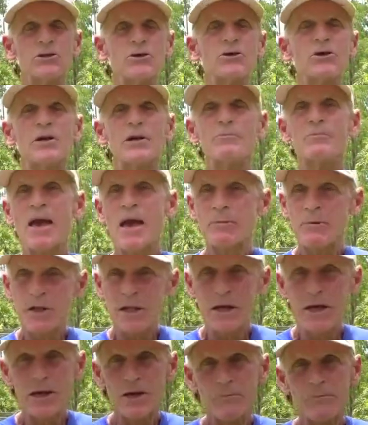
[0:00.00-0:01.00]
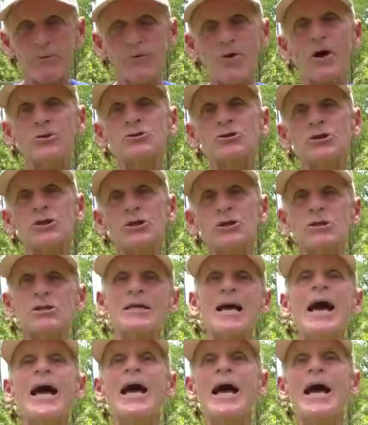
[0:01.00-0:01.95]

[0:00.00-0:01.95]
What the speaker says: You're going to be able to hit approaches